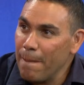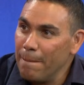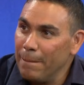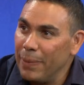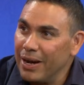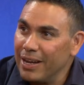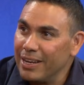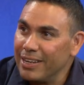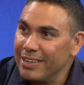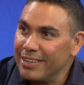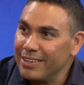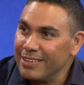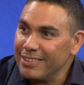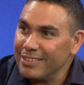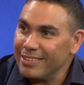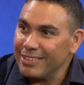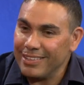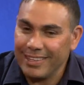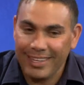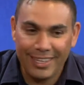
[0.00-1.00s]
but
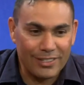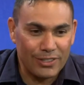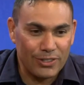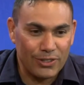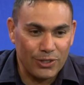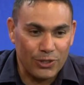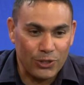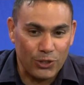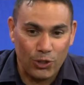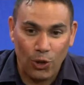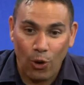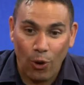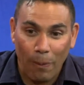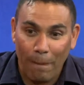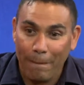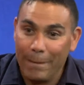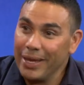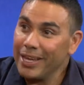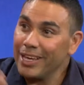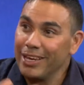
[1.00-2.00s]
it's just
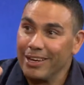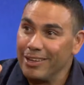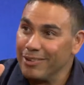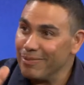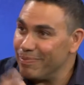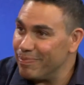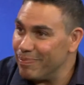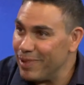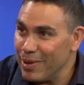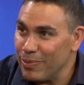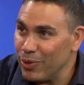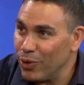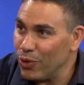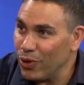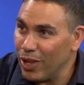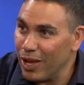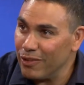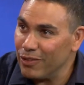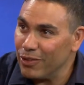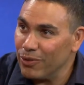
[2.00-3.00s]
gone bigger, and people
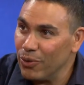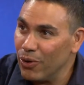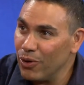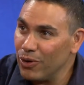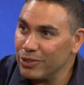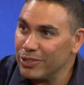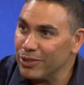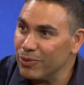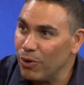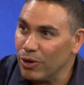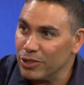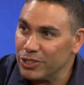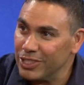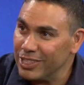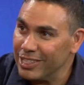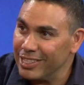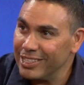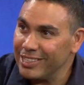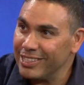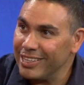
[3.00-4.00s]
all over the world are
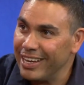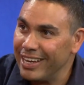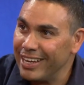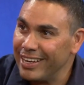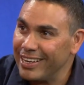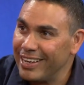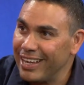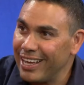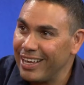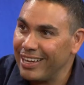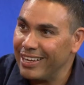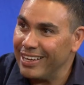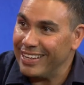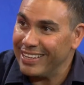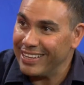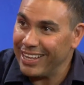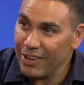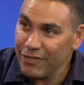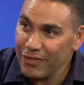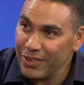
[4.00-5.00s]
watching it and
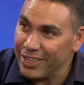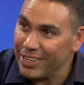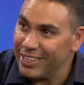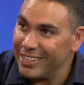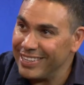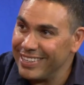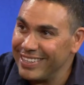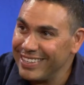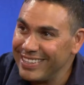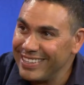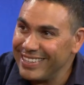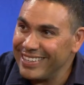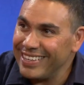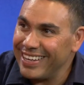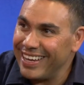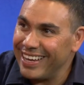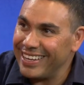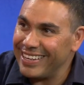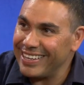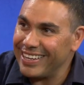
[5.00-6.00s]
loving it. Oh,
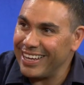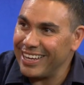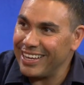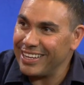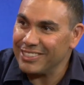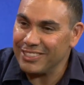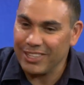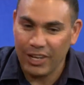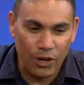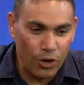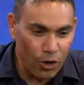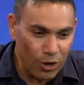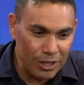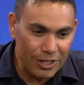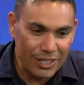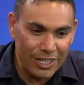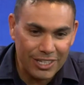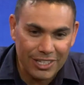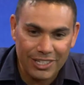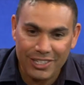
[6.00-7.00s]
really? And so
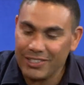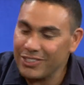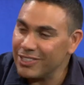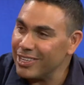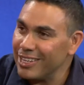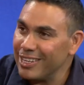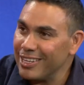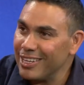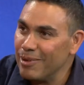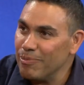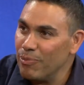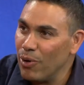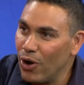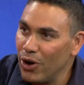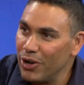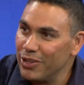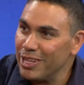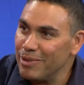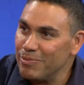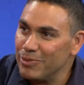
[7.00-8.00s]
non-Indigenous are
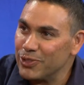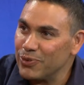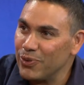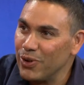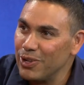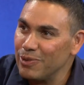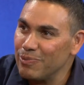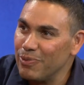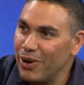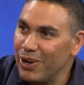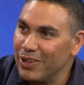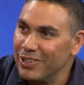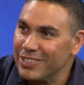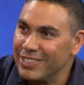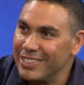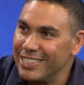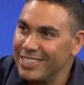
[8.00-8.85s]
buying them as well, buying the